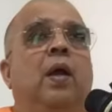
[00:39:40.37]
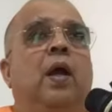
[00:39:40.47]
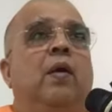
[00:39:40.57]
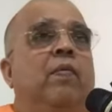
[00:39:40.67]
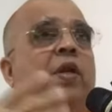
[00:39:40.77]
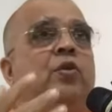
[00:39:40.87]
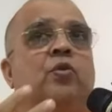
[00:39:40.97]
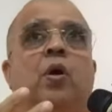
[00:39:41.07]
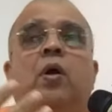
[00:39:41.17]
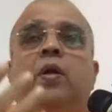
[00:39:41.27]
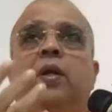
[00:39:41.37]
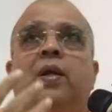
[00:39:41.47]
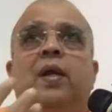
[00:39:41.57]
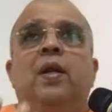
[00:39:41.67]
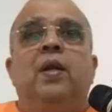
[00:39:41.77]
And when he saw
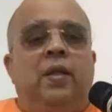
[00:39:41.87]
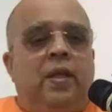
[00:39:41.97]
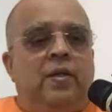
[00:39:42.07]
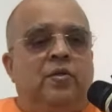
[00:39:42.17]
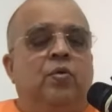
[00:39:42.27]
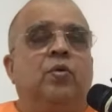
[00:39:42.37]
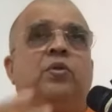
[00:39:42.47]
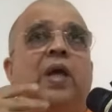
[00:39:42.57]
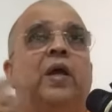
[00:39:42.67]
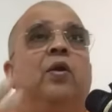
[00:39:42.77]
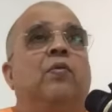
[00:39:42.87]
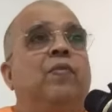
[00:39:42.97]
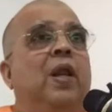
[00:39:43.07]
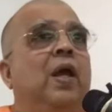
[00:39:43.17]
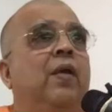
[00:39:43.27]
really there is no sign
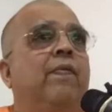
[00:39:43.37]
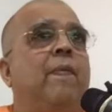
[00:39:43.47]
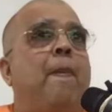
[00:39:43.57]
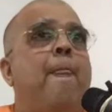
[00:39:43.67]
of life,